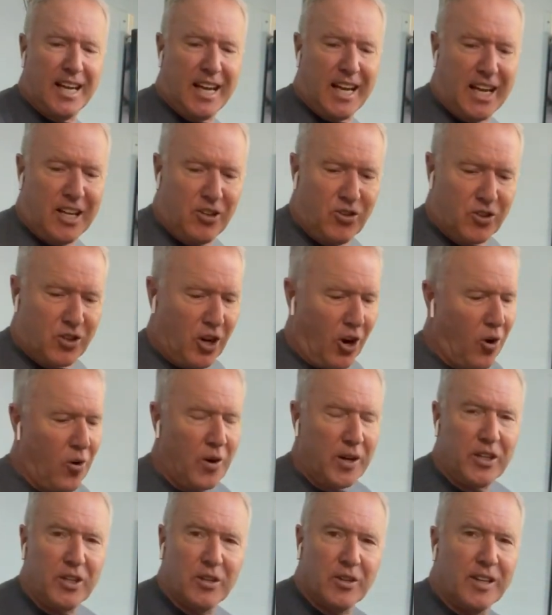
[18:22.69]
And you go
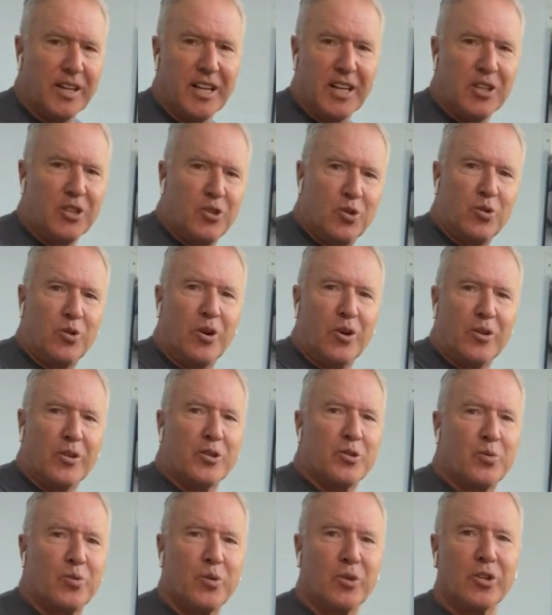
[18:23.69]
and you do all
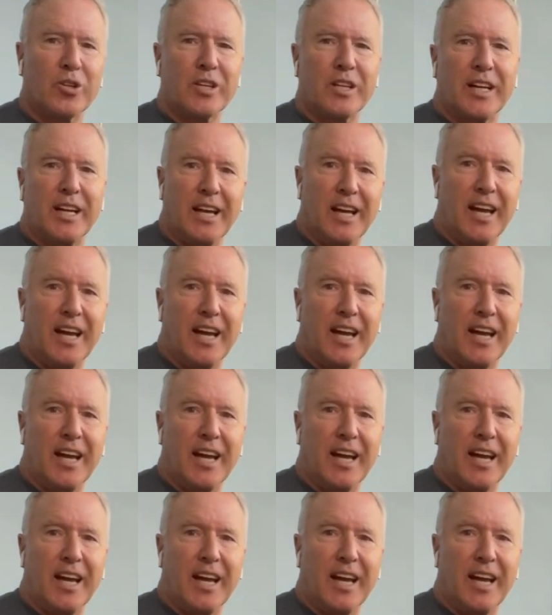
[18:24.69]
this work